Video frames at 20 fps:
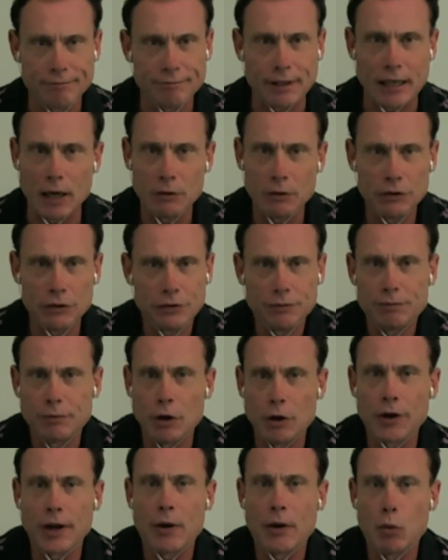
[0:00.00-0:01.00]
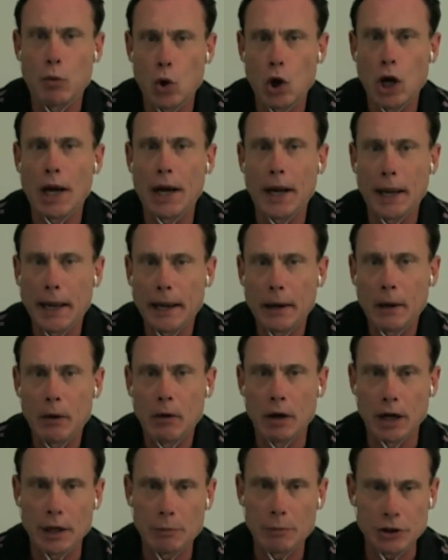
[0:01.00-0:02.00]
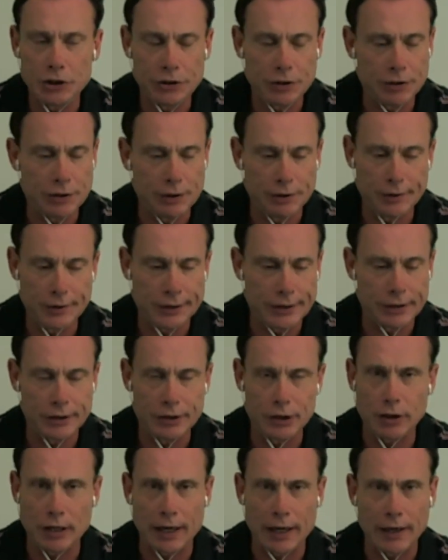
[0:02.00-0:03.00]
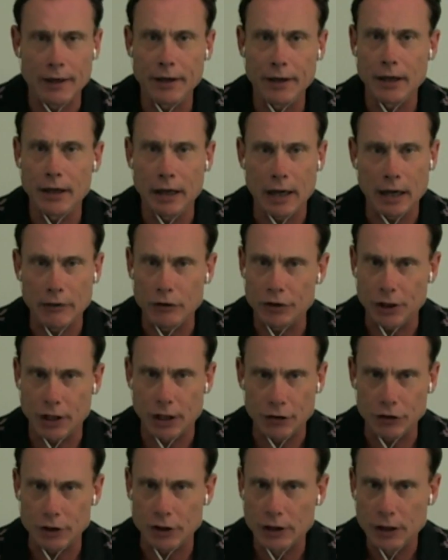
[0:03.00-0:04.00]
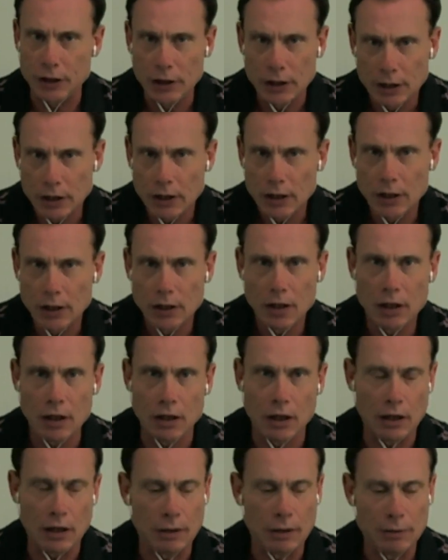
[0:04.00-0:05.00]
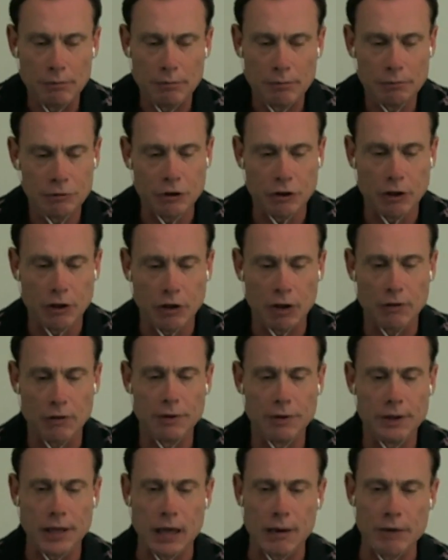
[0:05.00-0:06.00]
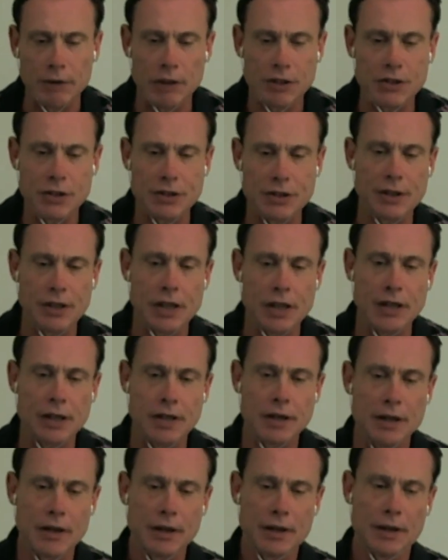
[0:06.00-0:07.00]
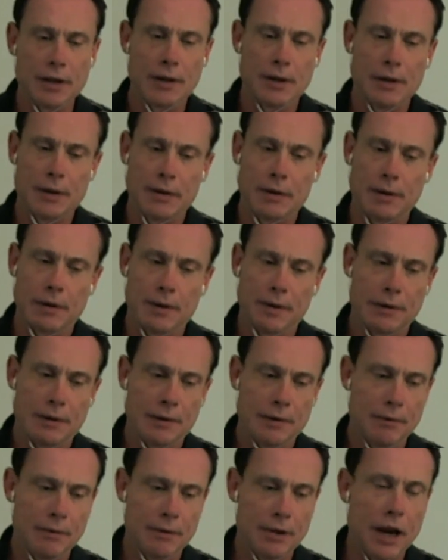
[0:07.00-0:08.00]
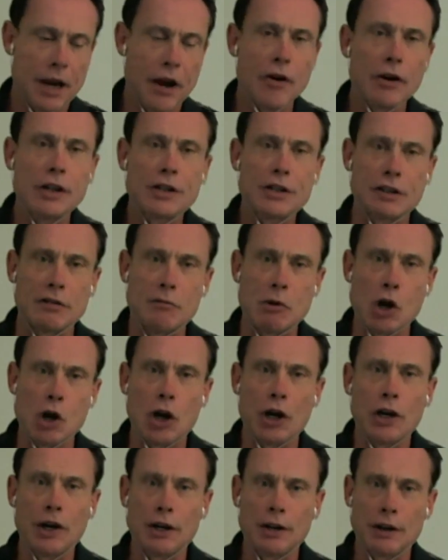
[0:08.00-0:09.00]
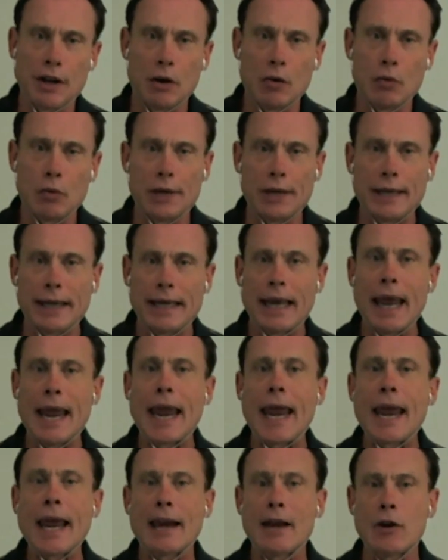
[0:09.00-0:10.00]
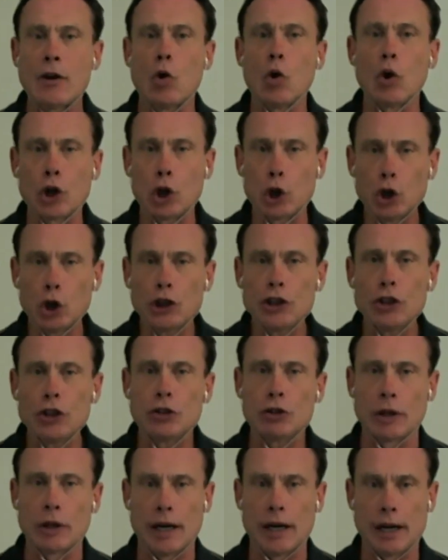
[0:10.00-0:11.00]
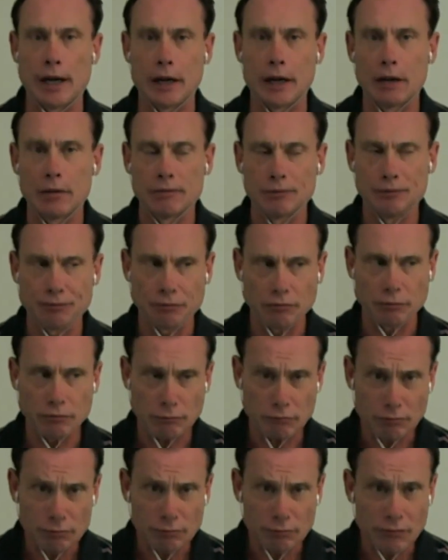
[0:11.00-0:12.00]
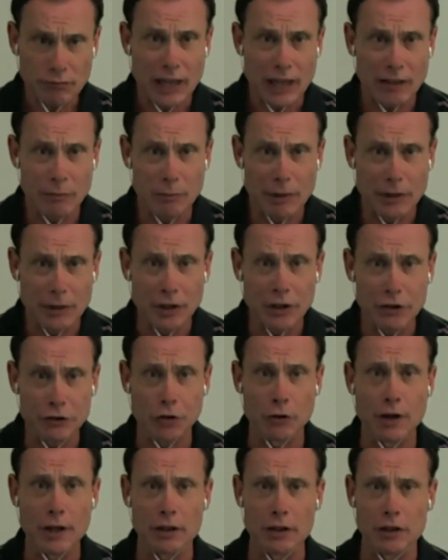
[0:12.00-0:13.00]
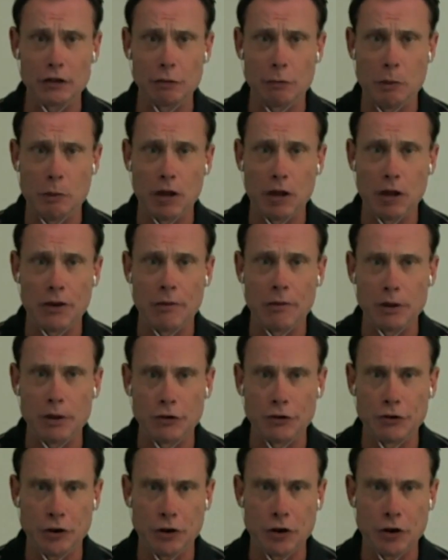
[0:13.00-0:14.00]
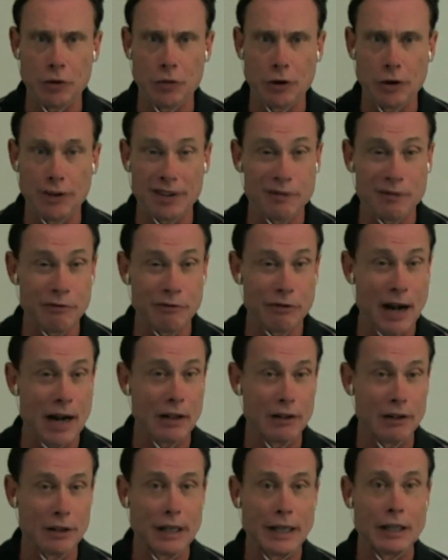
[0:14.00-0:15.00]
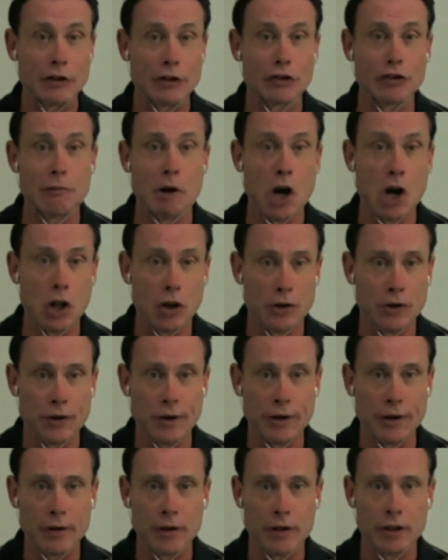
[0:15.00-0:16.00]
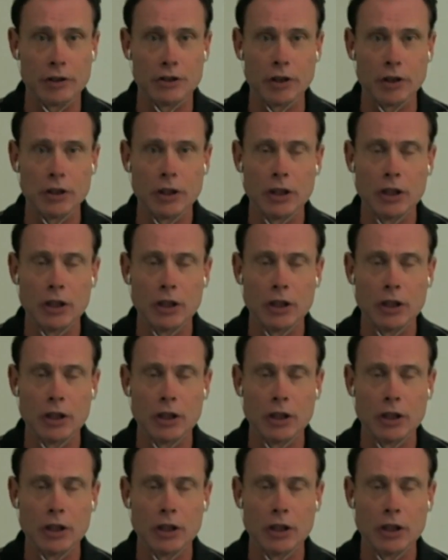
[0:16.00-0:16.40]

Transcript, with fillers: that was okay one right, but you you couldn't track any kind of advertising. Um, so yeah, I mean it's the the areas of marketing that we can or could track have been historically small in number to start with, and frankly are getting smaller, not larger.